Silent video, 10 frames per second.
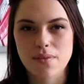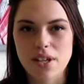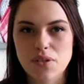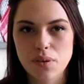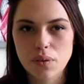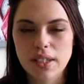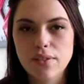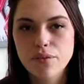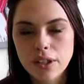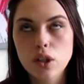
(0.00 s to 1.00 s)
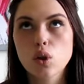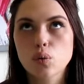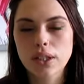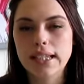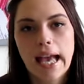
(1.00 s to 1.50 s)
my face feel
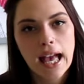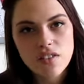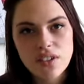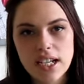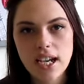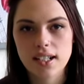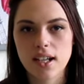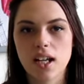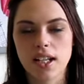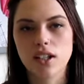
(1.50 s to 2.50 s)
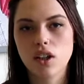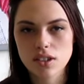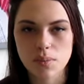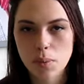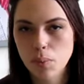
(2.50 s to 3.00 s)
really heavy, and it kind of
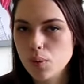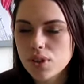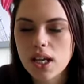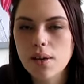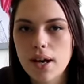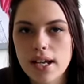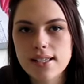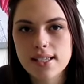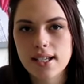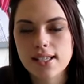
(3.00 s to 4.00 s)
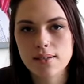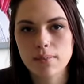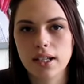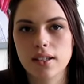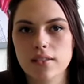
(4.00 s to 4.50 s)
clogs up your pores anyway, and seeing as I'm
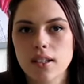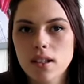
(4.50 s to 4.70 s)
like a